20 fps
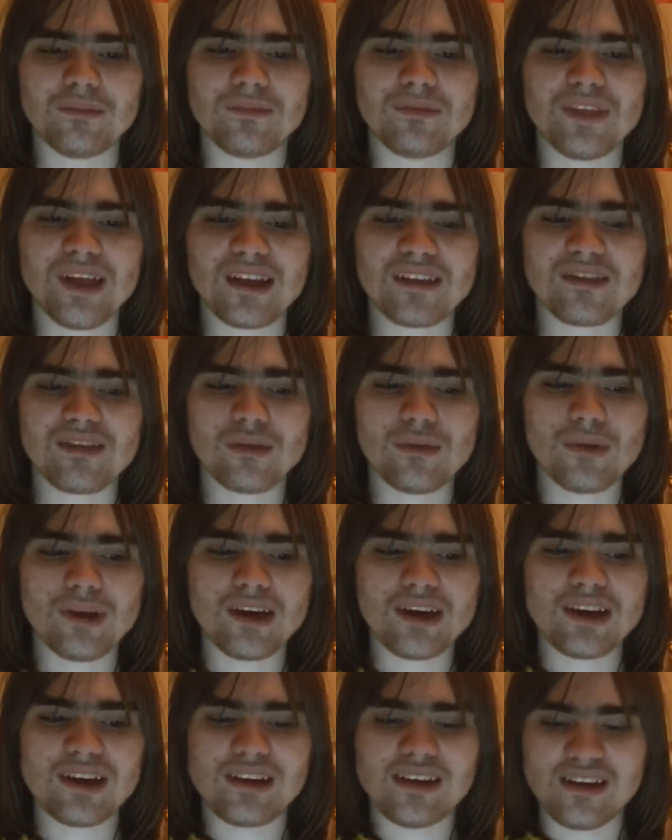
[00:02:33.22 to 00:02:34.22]
that's the
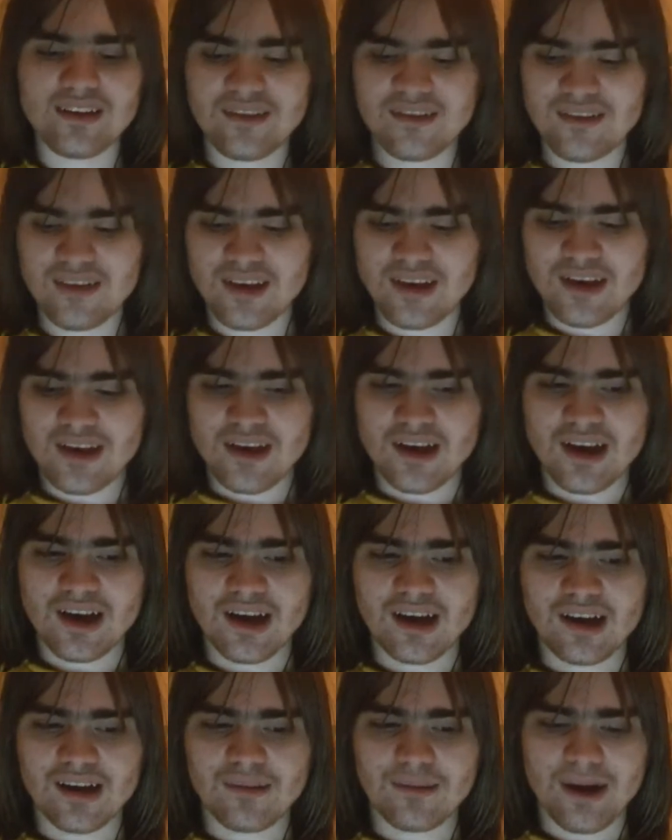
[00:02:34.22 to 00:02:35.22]
way it is.
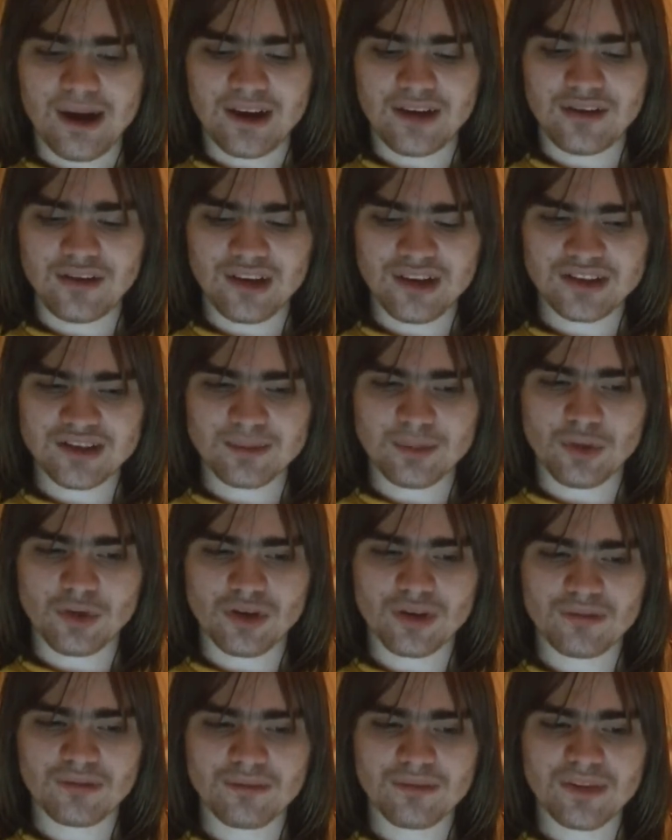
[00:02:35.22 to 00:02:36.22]
I do not
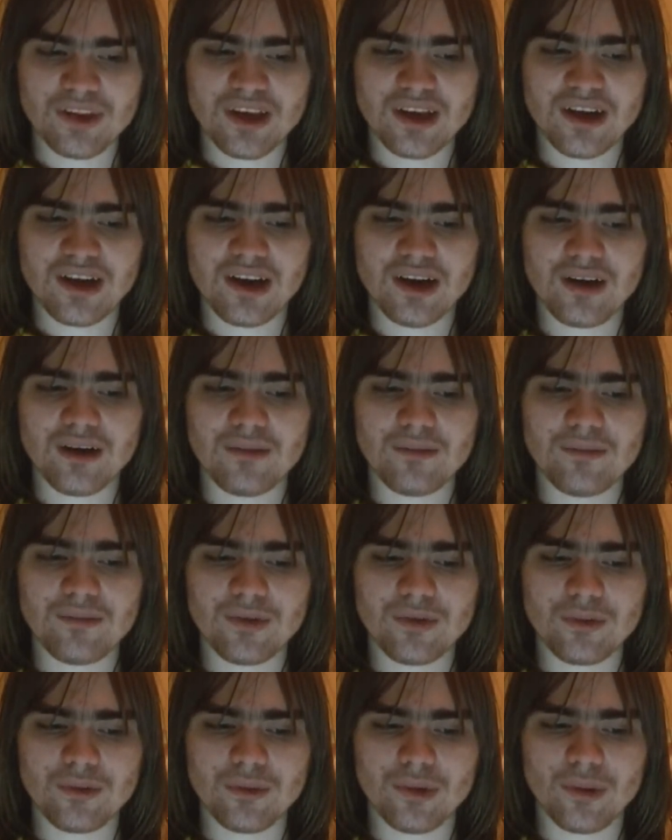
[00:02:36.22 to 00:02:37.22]
support
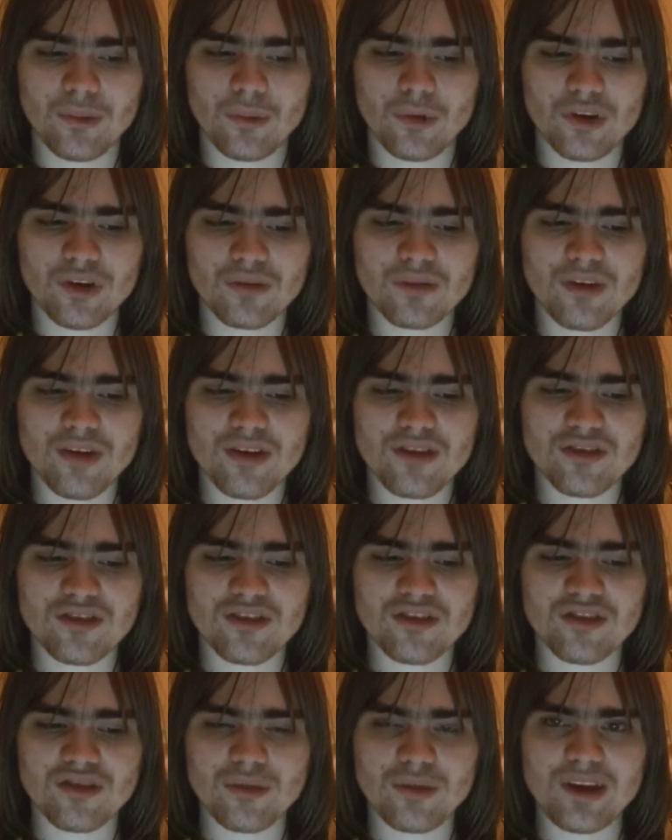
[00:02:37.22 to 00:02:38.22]
what Warner Brothers
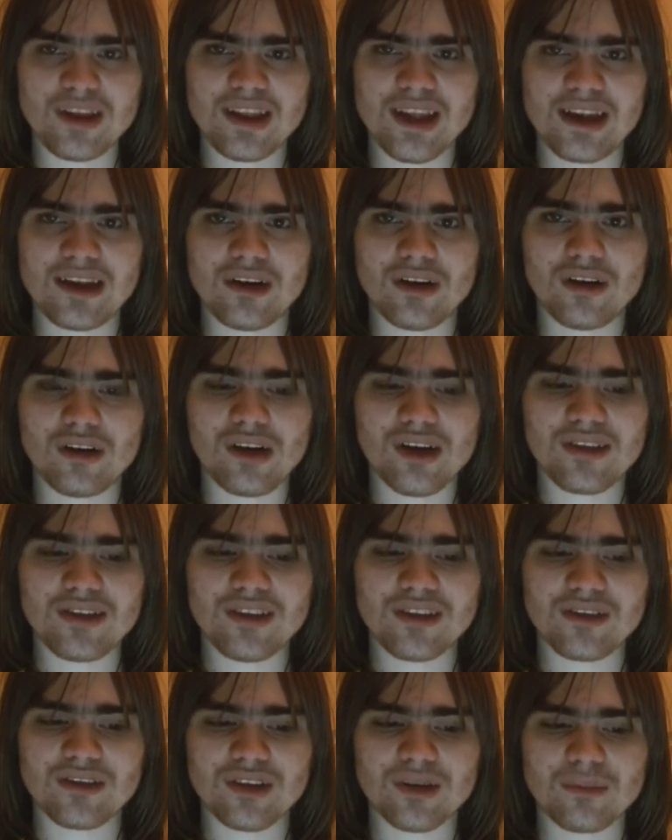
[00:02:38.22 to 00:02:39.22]
is doing at all. I
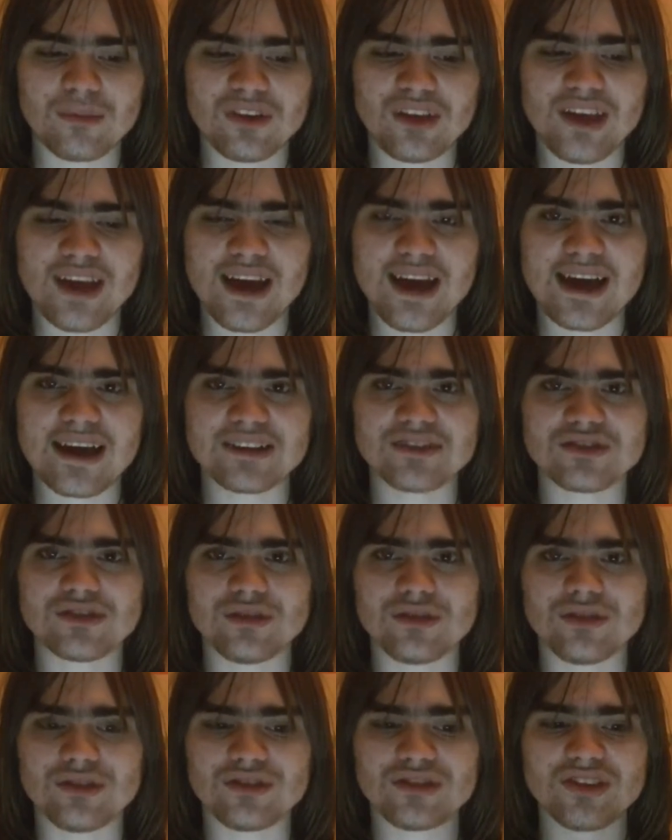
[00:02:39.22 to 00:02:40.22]
think they're complete
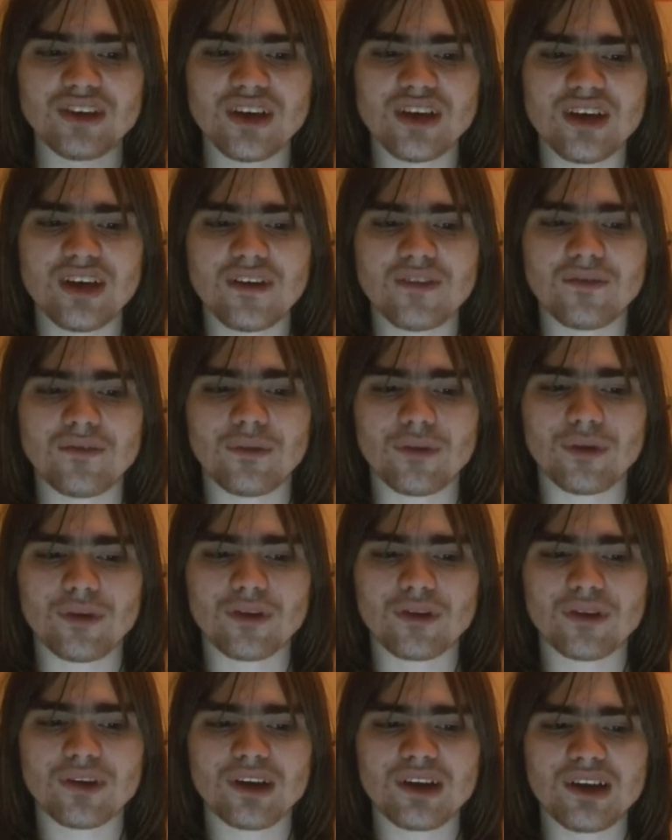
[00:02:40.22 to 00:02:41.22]
assholes
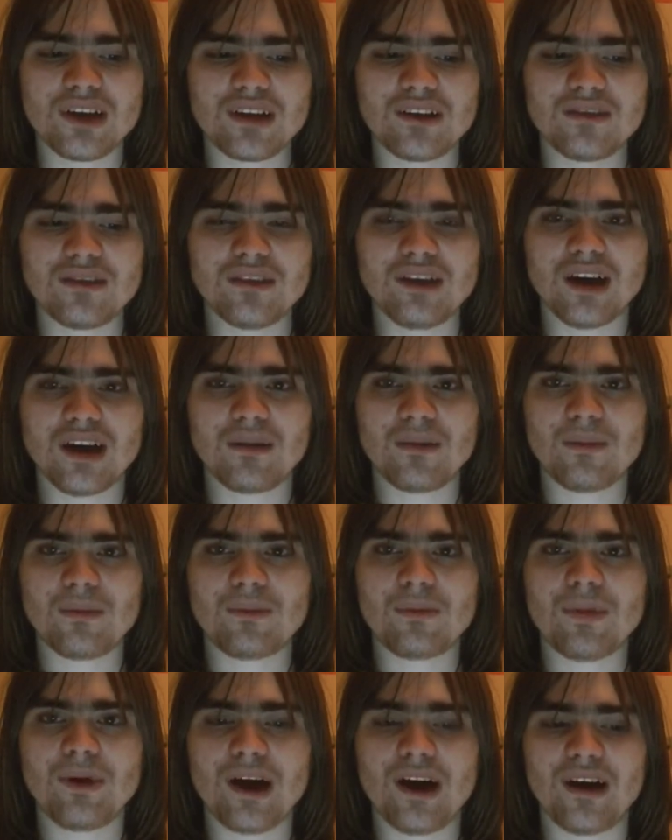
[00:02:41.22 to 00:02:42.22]
for
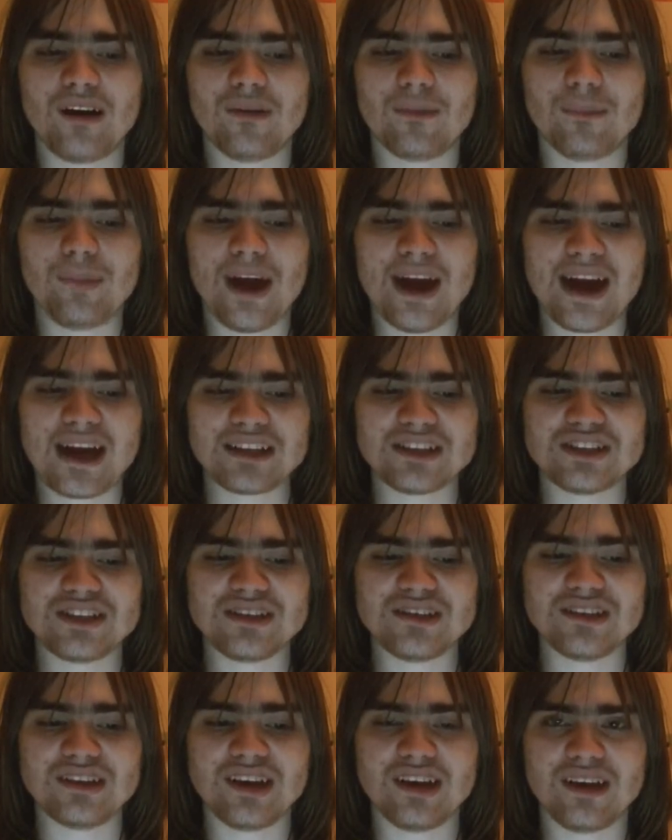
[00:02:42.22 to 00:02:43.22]
not
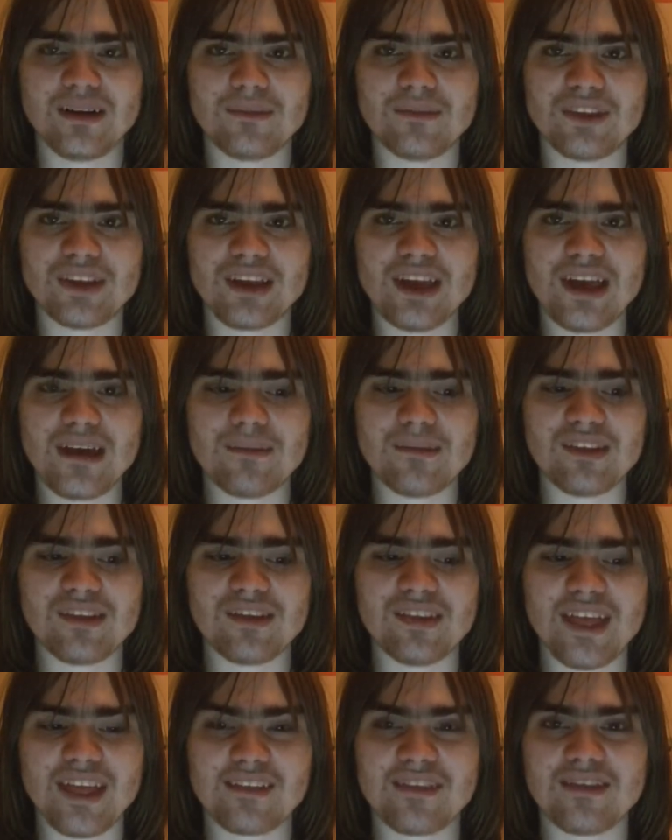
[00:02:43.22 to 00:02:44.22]
patching the game.
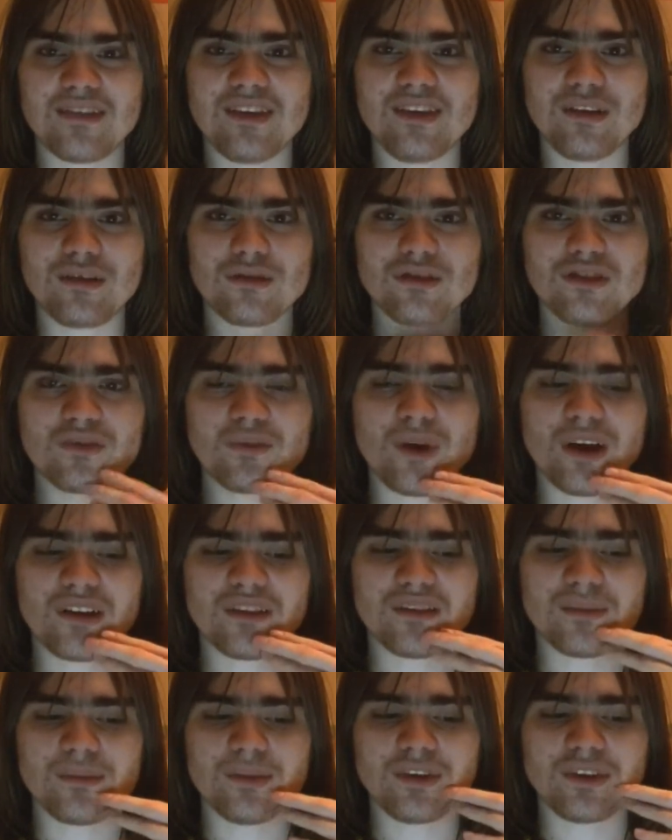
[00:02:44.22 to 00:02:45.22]
That's their
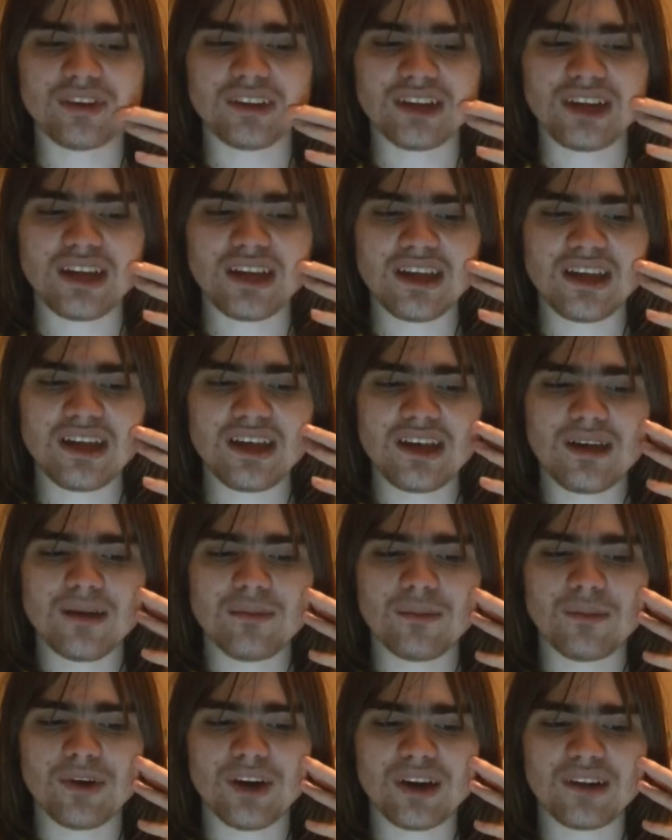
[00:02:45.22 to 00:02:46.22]
responsibility.
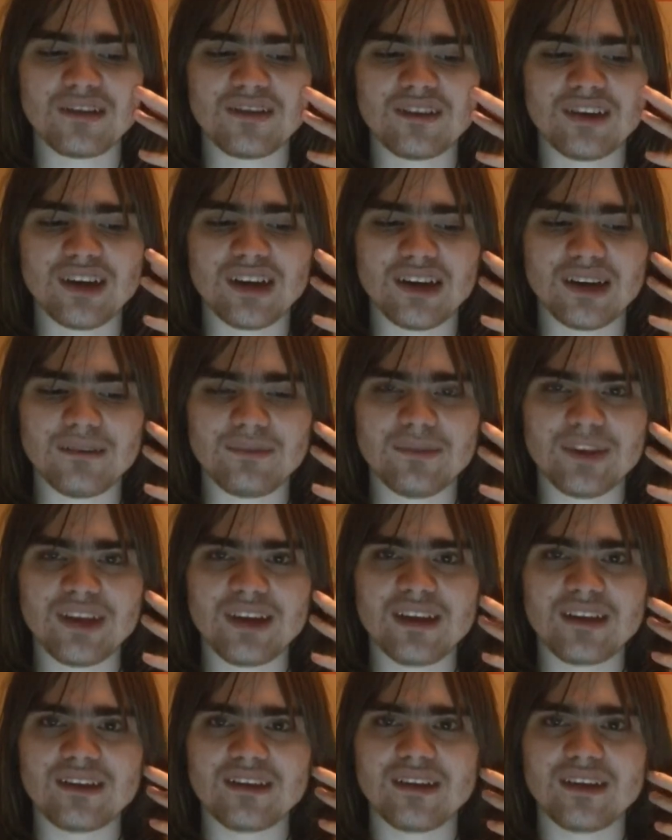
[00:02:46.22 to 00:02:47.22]
But
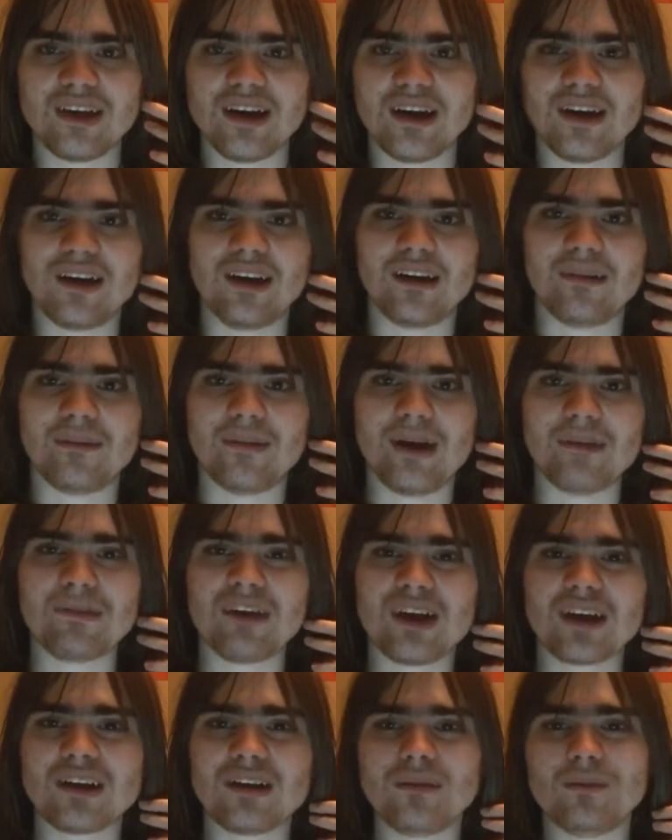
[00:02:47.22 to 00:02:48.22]
I'm
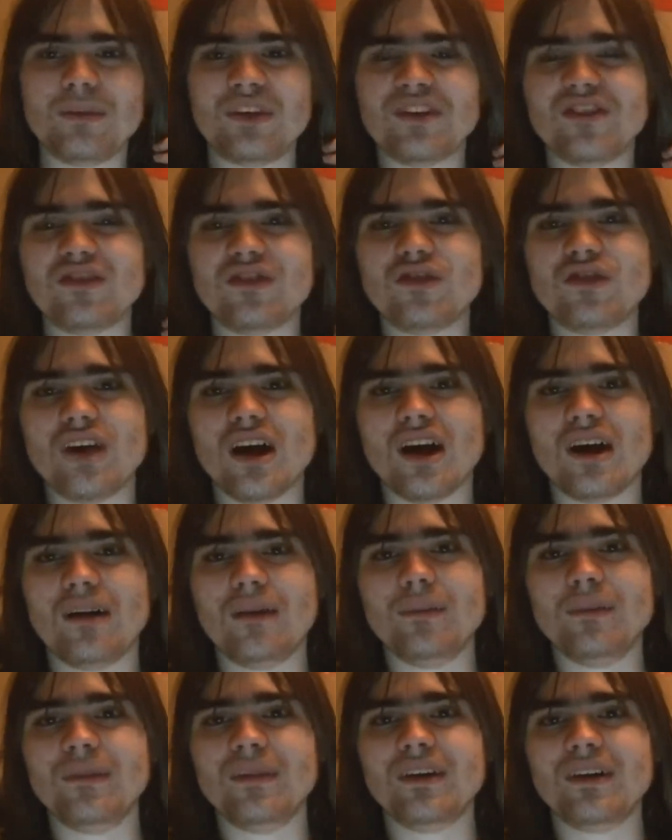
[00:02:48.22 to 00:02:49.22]
not going to be
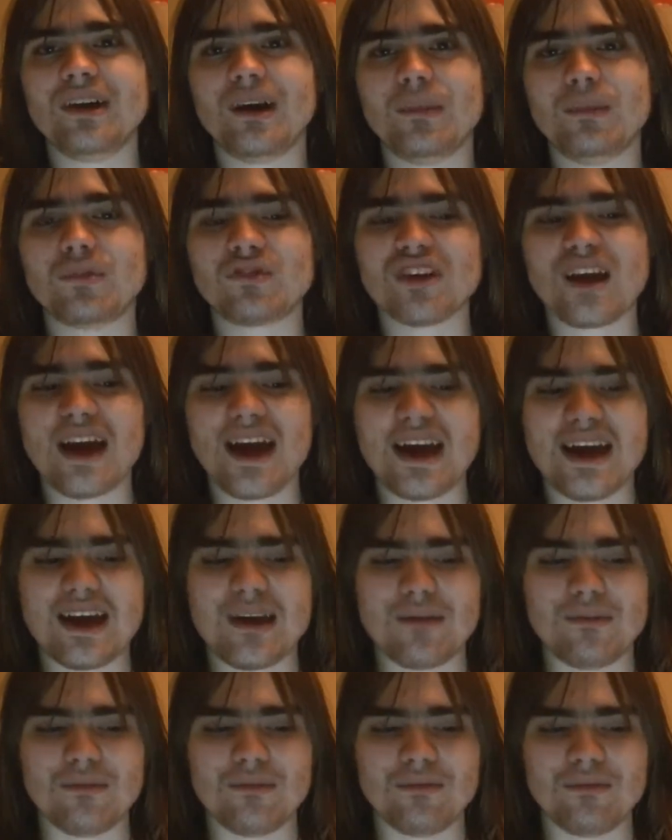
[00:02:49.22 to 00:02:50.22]
a brat
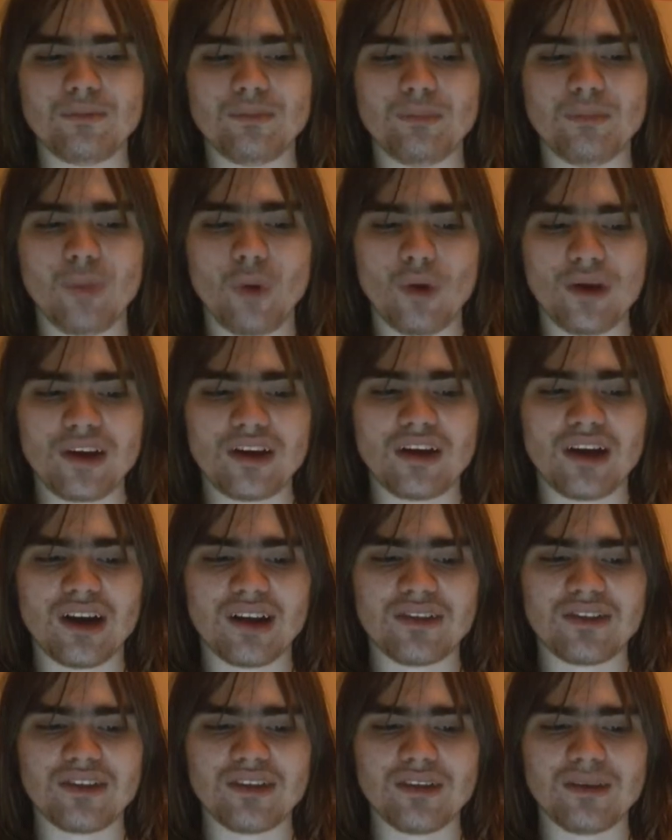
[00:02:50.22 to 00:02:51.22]
and
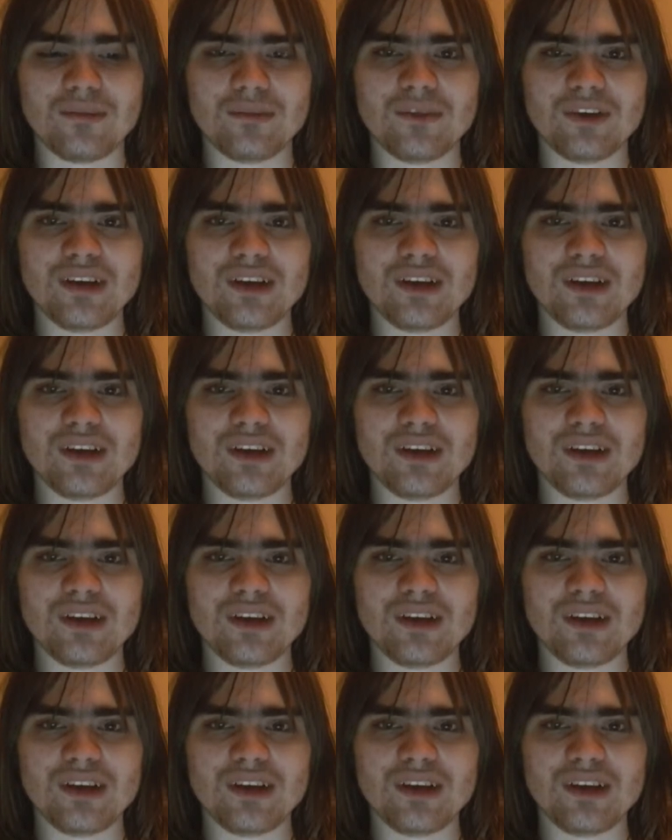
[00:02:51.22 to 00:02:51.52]
boycott them.